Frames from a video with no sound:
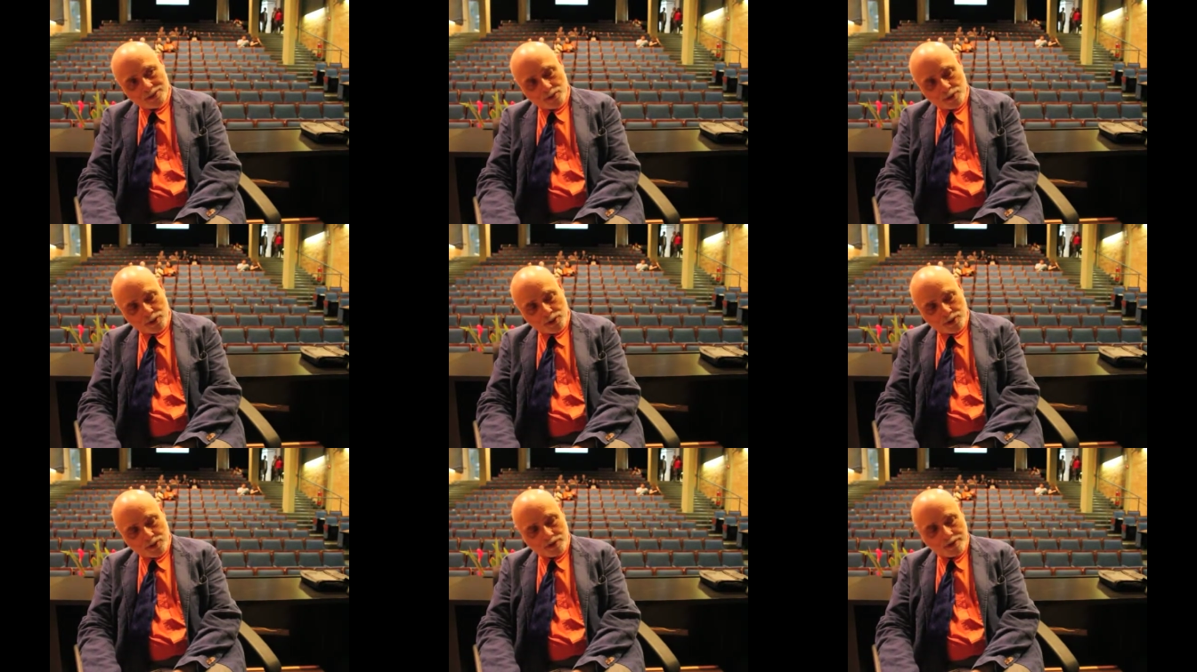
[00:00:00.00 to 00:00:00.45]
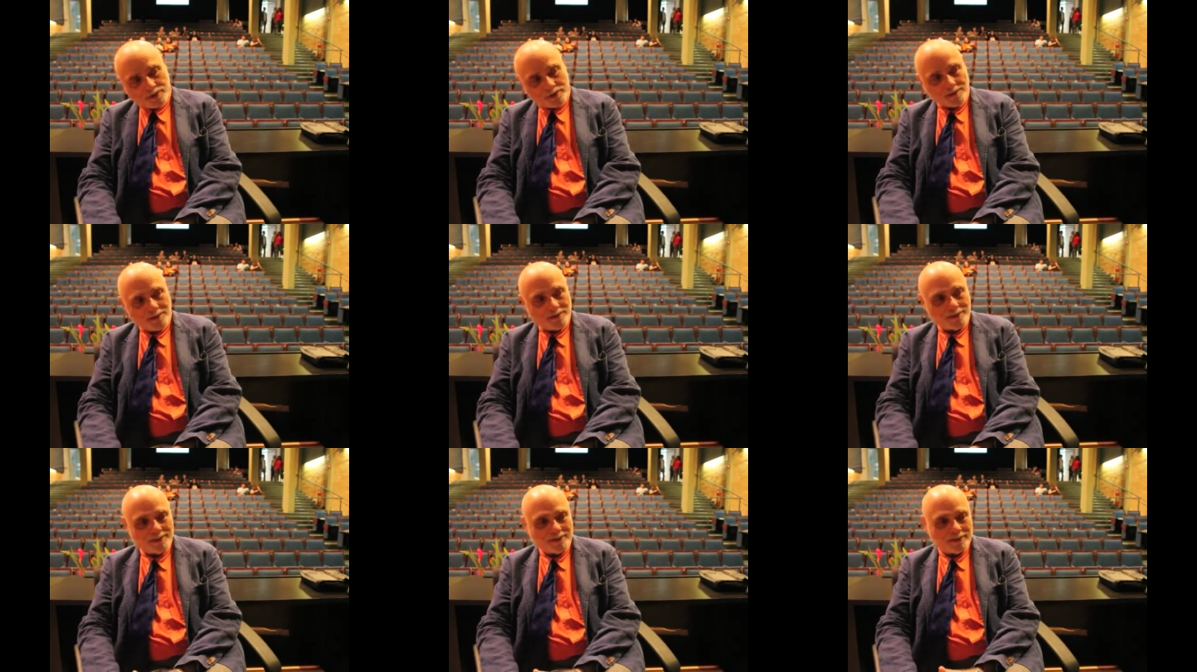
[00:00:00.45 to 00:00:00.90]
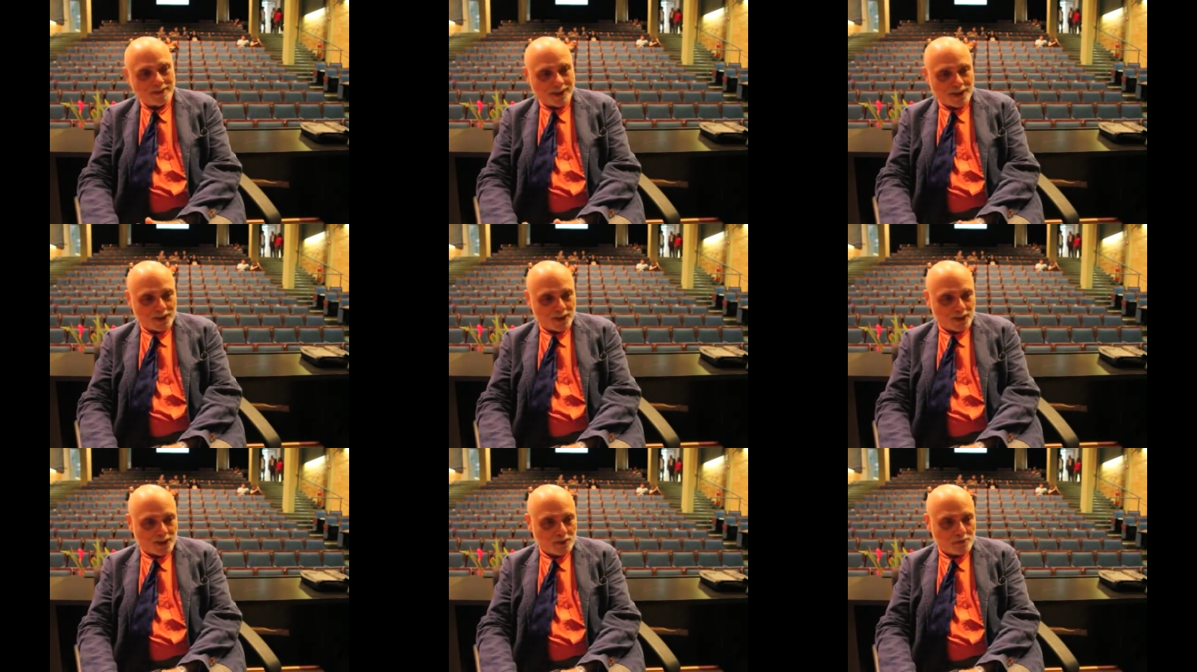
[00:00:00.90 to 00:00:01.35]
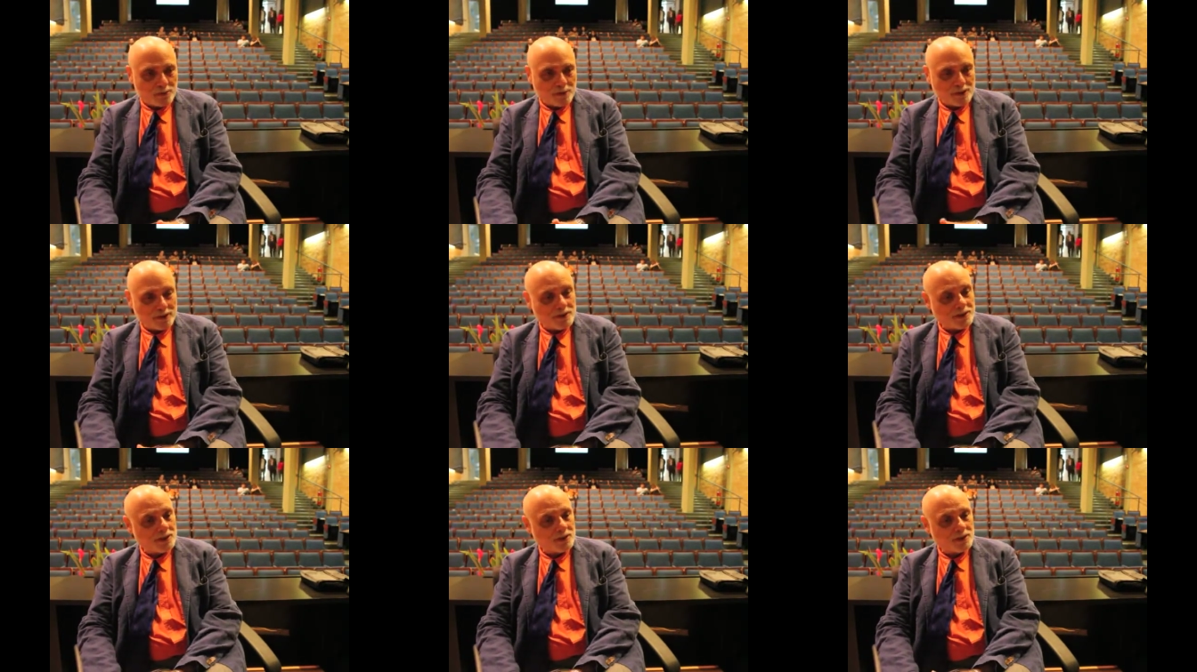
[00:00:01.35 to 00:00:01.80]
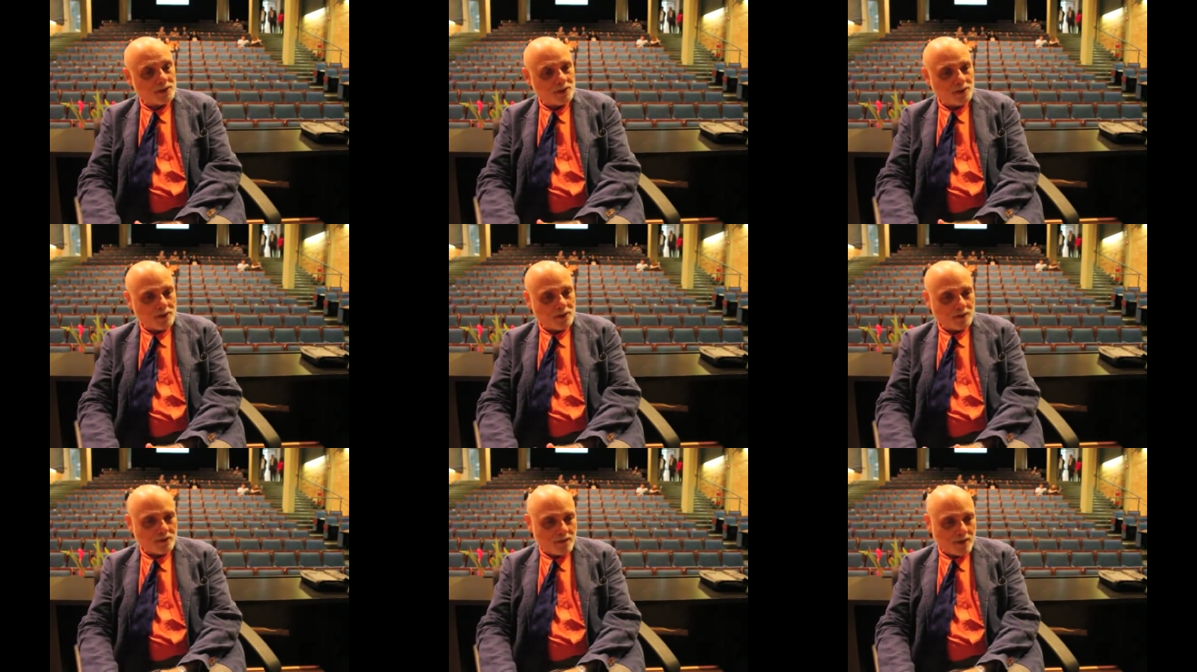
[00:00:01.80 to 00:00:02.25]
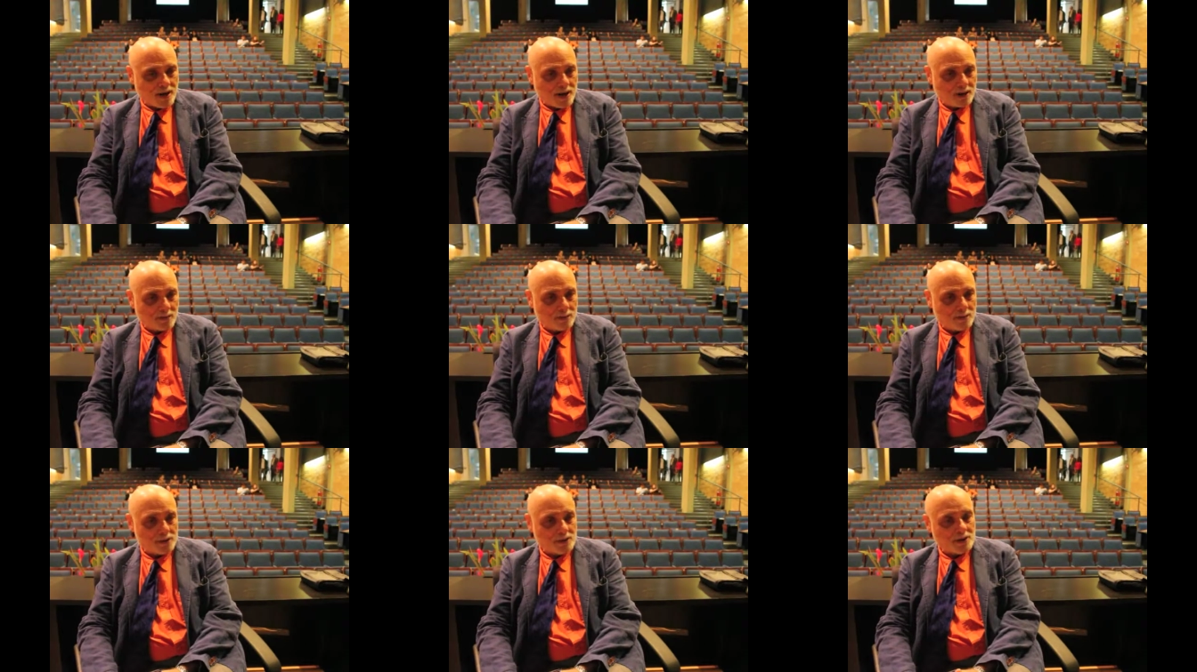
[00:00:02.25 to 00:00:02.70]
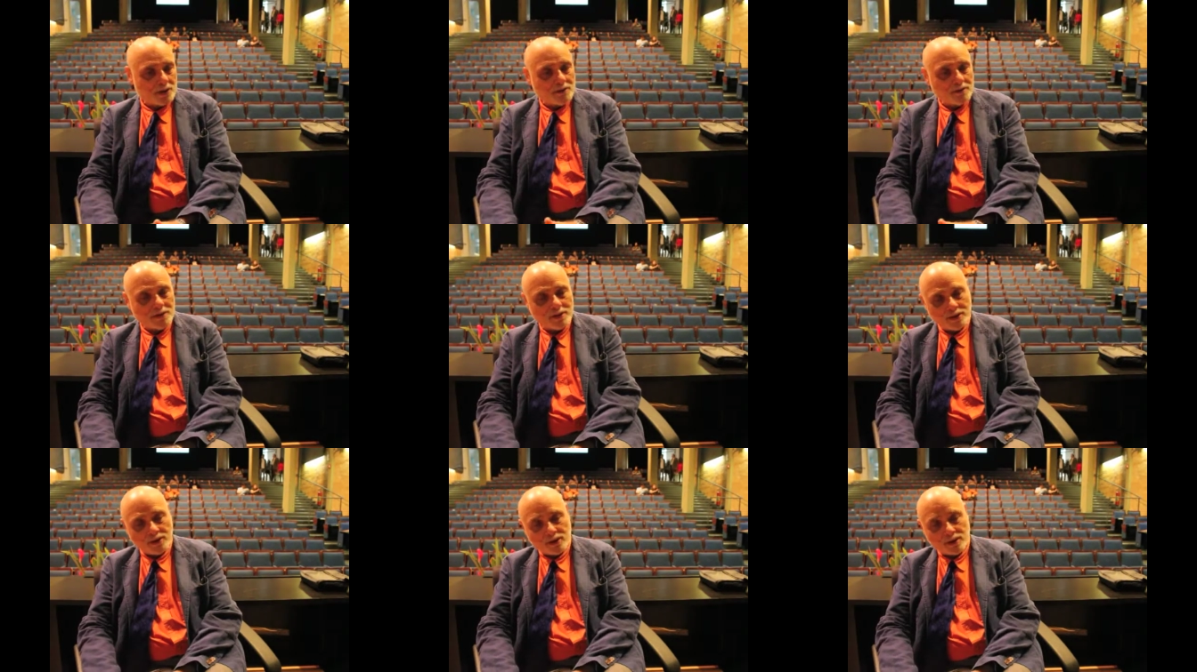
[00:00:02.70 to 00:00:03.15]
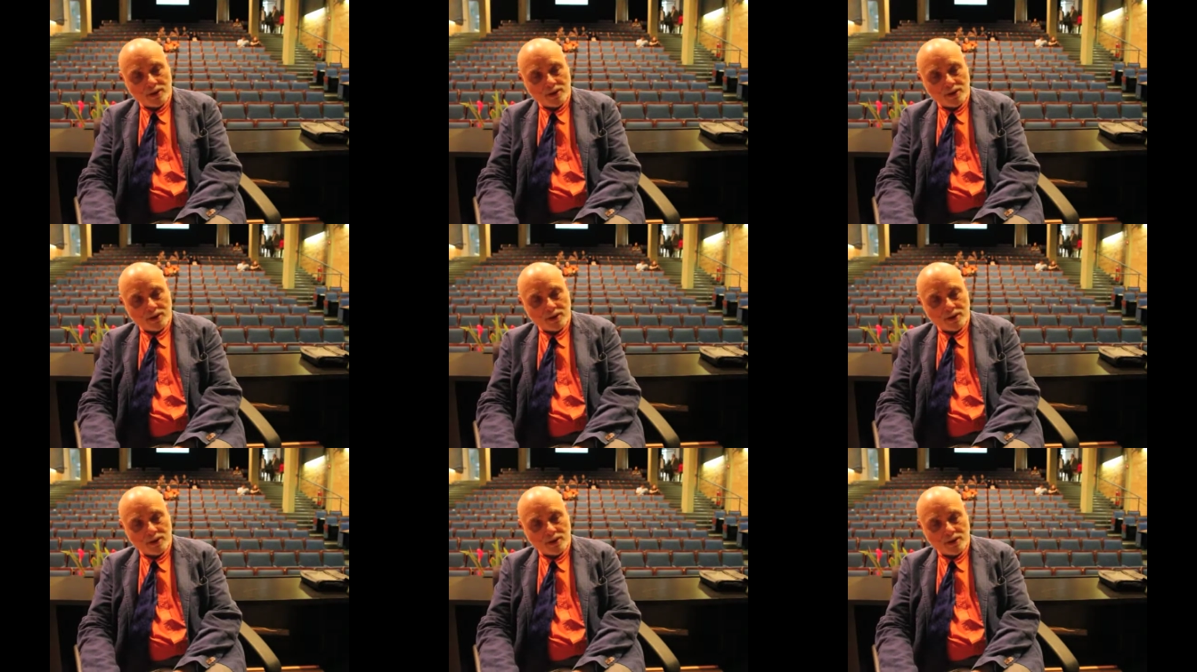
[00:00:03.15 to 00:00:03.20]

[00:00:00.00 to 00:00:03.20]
with HSP60 or fragments of it,